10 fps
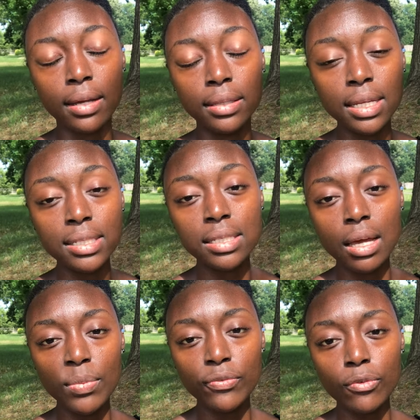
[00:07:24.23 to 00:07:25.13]
unless it's
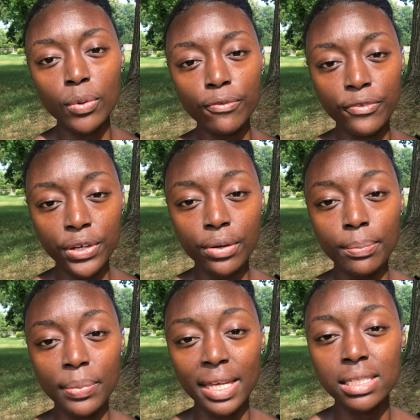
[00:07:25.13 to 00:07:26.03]
coming from a
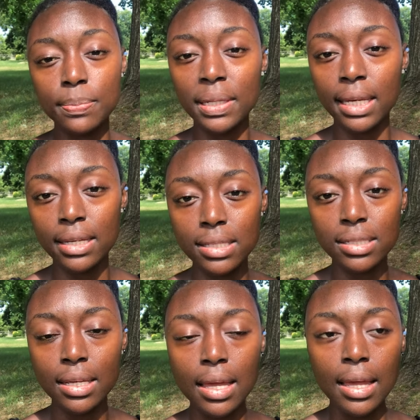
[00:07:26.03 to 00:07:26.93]
fear-based place.